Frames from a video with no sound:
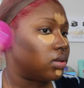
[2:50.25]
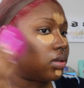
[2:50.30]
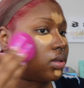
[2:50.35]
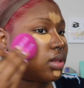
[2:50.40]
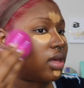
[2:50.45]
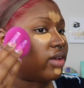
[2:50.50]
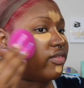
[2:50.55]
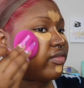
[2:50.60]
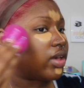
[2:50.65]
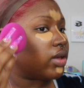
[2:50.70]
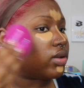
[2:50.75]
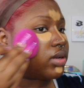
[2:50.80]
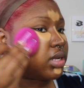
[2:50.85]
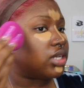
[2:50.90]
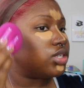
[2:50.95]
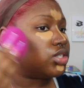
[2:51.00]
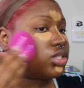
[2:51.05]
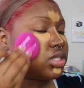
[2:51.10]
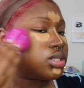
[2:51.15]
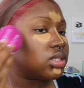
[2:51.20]
that
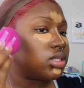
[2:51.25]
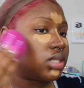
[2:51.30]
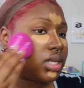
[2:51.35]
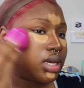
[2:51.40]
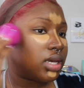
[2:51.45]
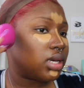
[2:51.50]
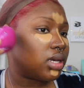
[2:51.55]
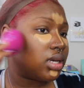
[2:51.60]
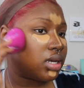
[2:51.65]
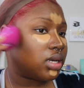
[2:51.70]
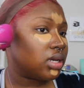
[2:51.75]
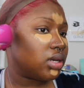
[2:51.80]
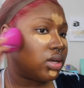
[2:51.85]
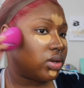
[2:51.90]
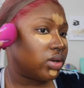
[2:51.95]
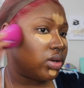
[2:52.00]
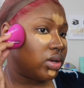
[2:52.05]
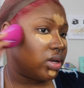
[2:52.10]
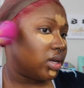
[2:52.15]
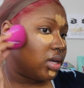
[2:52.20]
foundation stick
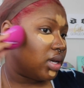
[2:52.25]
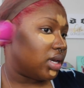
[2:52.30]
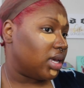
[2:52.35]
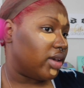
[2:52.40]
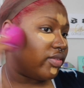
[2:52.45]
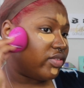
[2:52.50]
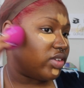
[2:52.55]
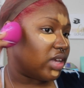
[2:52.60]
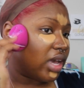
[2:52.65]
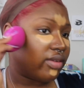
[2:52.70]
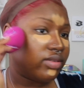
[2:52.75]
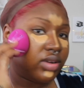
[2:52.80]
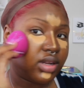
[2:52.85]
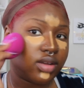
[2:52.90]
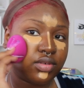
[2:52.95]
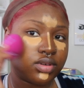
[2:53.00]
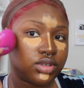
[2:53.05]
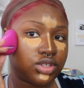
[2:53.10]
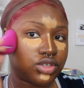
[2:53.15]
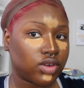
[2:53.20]
if y'all
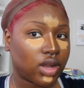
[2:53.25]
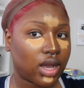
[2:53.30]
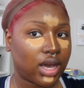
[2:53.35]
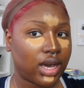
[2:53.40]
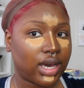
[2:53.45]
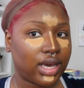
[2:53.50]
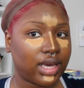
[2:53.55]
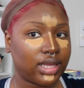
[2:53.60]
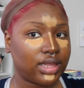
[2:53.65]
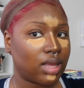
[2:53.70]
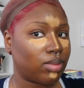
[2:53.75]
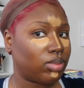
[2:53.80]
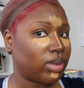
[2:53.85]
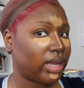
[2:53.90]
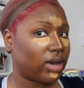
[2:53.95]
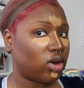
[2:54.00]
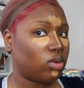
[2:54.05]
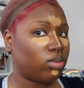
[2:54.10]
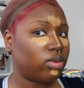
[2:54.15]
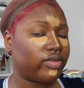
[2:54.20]
never tried that
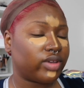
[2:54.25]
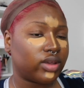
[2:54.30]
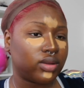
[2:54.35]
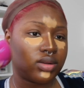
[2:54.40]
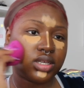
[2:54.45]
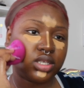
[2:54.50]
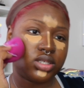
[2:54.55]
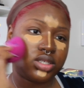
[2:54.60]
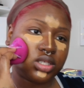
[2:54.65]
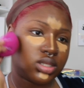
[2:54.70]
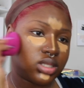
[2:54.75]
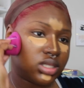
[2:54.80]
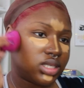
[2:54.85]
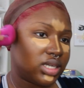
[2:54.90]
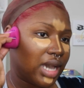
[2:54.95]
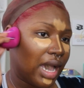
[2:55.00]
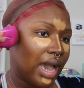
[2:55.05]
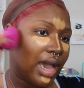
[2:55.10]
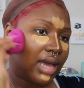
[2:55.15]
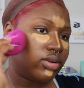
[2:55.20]
black opal foundation
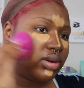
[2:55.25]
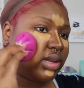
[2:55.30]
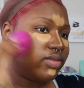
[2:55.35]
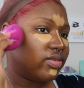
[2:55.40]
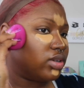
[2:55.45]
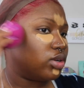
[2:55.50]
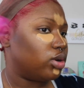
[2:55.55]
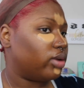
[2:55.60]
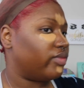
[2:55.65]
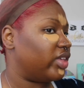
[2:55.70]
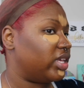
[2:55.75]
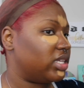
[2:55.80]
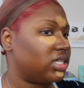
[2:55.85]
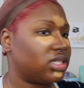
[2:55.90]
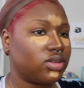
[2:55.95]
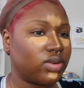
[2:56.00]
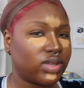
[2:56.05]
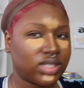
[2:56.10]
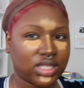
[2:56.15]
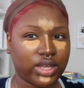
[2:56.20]
stick i don't even know if they
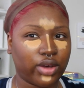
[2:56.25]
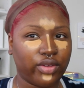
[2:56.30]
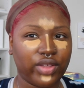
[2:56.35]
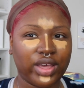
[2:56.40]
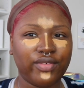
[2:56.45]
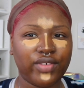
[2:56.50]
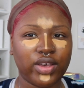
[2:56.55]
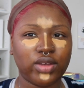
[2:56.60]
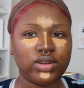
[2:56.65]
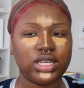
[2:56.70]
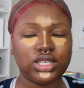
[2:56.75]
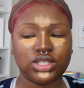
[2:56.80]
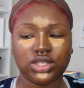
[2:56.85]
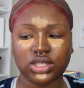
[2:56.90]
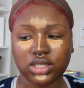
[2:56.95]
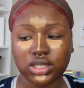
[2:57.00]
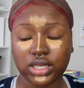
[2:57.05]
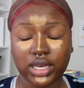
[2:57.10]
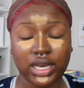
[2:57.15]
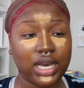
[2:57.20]
still sell that foundation
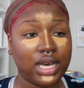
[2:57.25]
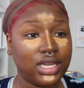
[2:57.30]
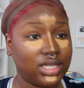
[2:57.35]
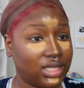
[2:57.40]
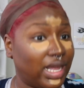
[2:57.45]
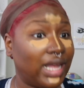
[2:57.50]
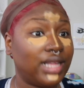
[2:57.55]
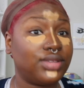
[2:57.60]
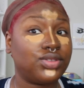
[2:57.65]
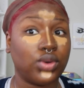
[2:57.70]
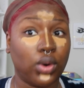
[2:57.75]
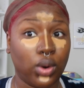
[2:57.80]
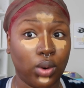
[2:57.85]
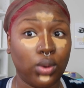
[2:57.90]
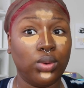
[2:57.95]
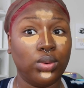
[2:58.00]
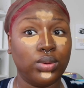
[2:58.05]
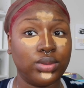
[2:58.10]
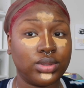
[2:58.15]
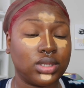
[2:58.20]
stick because that's
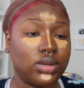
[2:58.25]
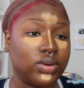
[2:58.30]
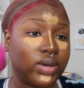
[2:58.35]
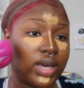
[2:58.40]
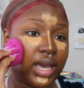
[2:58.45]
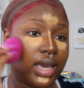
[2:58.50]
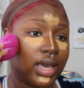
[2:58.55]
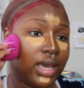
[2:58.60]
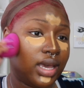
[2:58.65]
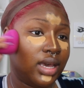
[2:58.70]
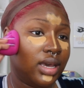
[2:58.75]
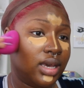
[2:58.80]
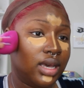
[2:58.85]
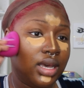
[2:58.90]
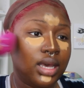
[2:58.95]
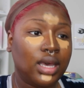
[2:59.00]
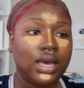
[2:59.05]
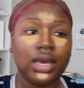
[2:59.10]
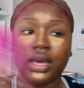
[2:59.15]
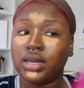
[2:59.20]
old okay
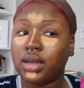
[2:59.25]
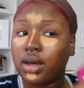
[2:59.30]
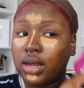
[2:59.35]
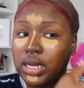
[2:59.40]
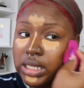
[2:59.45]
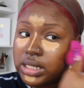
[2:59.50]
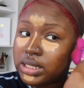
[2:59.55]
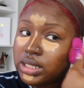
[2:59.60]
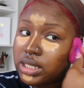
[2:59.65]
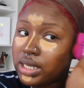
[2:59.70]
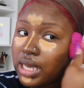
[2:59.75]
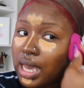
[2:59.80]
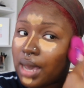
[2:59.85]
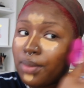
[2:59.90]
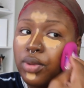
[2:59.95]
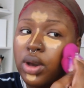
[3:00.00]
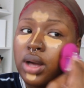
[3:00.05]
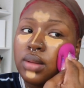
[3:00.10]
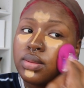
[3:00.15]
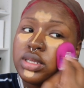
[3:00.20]
and honestly i
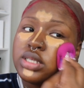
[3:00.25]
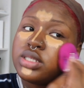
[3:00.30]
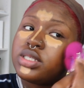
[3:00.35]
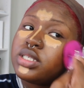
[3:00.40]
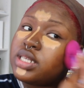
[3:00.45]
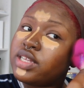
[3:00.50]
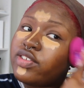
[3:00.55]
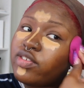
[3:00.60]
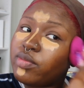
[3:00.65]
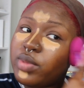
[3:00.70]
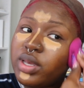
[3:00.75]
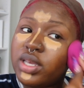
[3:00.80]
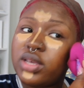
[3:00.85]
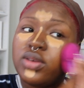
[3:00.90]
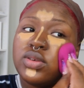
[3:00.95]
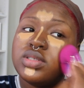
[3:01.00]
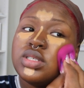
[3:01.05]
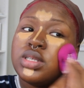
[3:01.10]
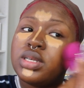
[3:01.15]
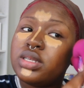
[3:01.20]
probably shouldn't even be using it